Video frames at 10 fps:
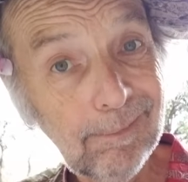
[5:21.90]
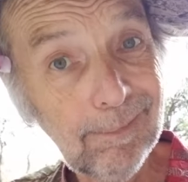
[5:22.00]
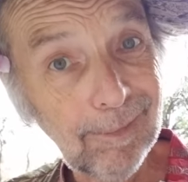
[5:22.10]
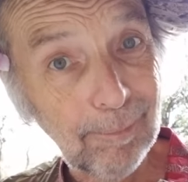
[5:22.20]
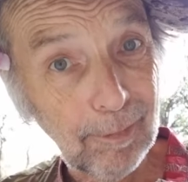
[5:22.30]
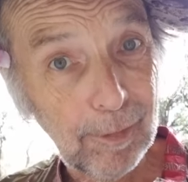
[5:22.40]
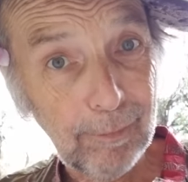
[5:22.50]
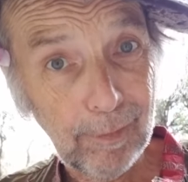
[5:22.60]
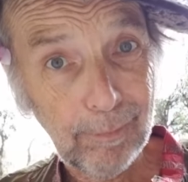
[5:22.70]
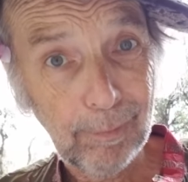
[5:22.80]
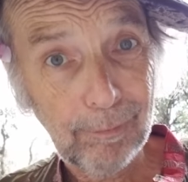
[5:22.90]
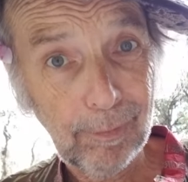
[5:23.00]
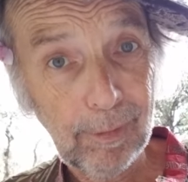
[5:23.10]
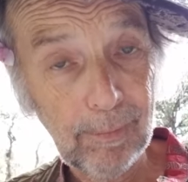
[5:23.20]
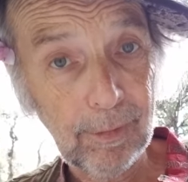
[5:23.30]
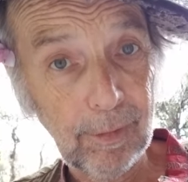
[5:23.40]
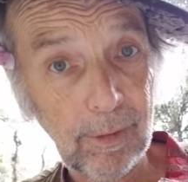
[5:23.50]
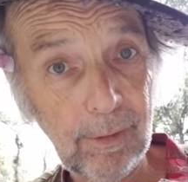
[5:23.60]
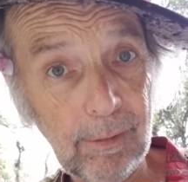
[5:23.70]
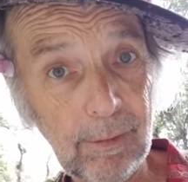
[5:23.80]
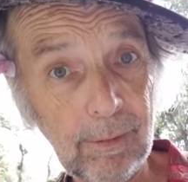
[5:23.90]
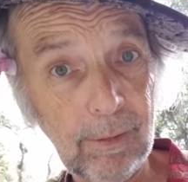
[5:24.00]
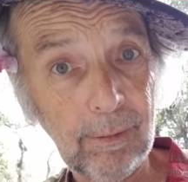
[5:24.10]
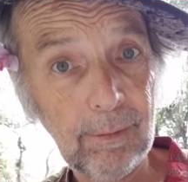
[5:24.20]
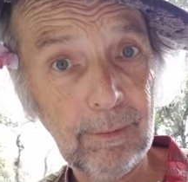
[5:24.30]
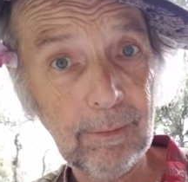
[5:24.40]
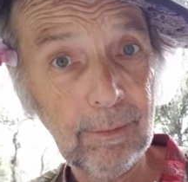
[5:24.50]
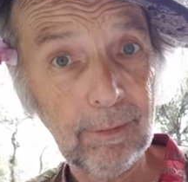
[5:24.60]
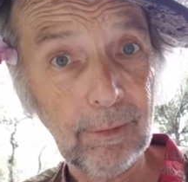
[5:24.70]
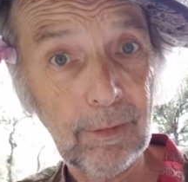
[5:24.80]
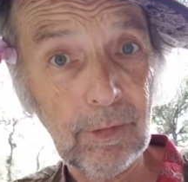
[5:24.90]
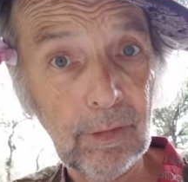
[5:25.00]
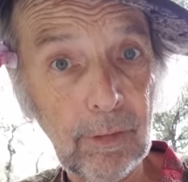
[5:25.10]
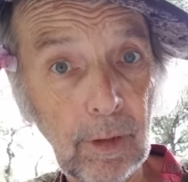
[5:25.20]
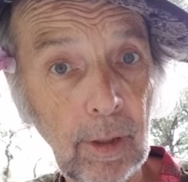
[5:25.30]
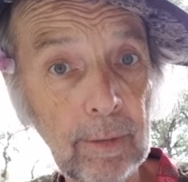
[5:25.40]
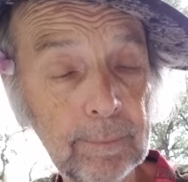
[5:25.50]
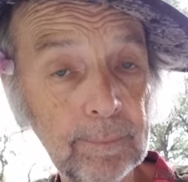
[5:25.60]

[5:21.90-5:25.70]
Little preview performance, huh? Start your day.